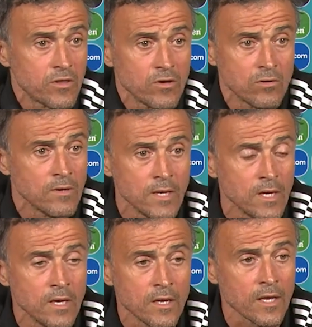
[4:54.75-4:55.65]
I've
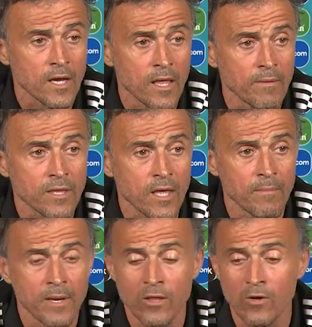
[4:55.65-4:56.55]
seen a player,
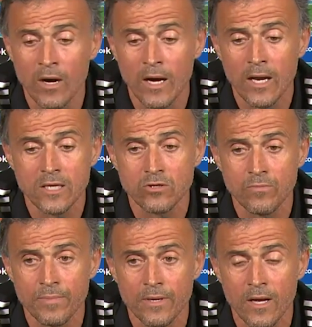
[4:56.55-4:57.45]

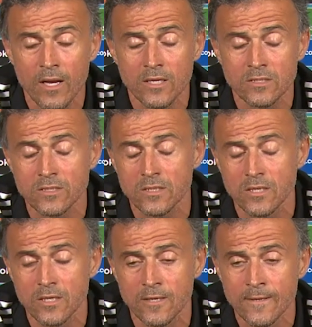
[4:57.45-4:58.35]
a group of
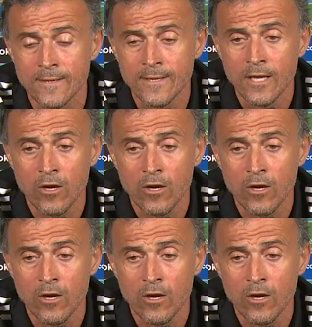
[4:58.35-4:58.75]
players